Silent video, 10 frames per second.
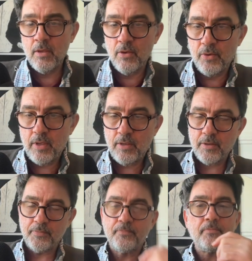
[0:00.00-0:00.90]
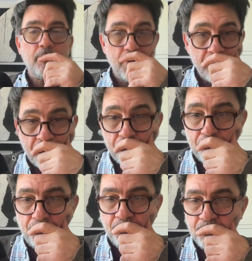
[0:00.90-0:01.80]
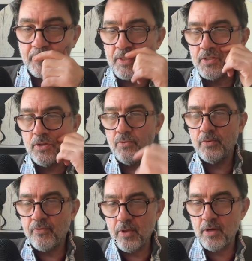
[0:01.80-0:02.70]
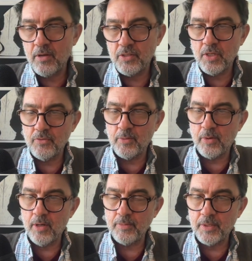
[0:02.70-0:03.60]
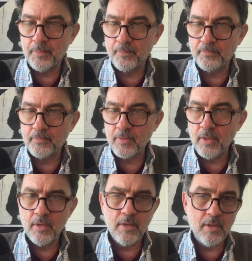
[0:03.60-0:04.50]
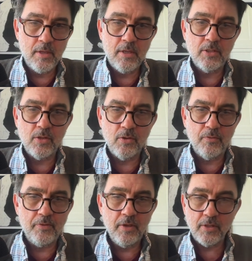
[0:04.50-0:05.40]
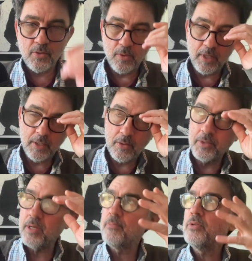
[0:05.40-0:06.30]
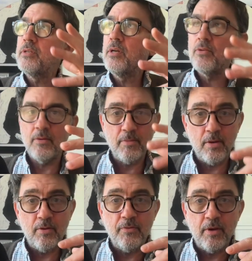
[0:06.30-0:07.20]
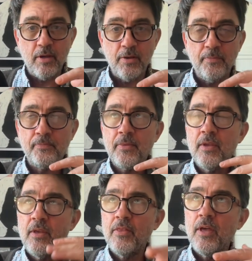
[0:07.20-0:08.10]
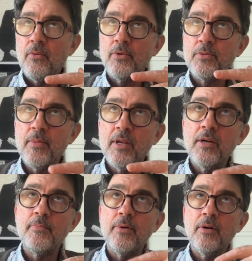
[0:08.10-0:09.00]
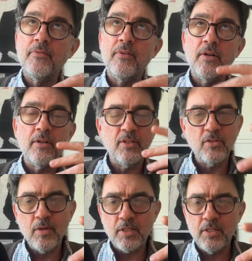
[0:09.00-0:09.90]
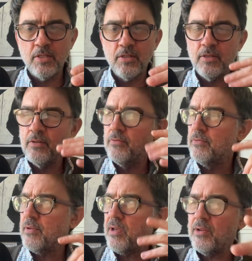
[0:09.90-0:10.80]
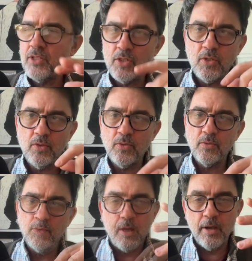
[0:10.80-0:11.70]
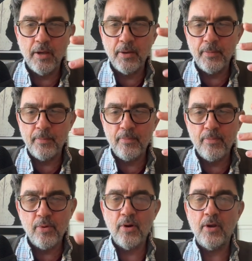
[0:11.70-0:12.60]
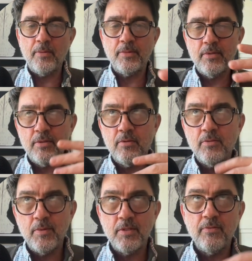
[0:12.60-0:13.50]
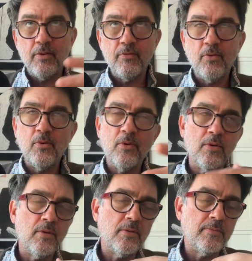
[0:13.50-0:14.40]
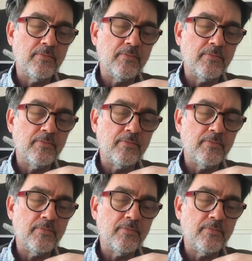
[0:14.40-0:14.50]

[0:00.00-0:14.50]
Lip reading: Okay. Look at that. So we've got ourselves a prompt. So for this, what I did was I put together a model file that was made up of instructions of how to tune a prompt specific for